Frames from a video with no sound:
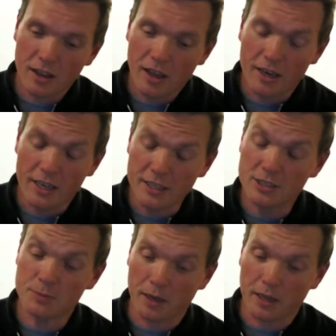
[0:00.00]
And he
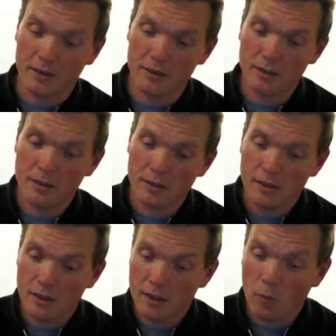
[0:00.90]
spent
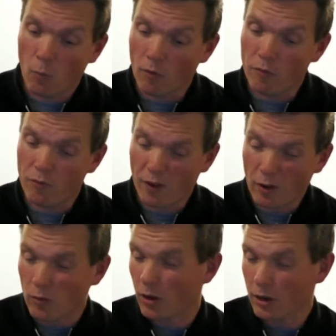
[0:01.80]
what
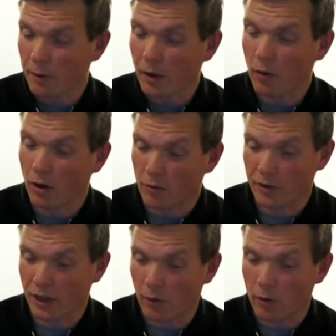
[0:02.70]
felt like about half an
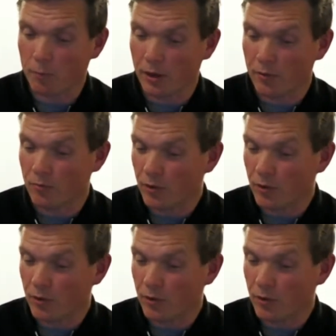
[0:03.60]
hour, but in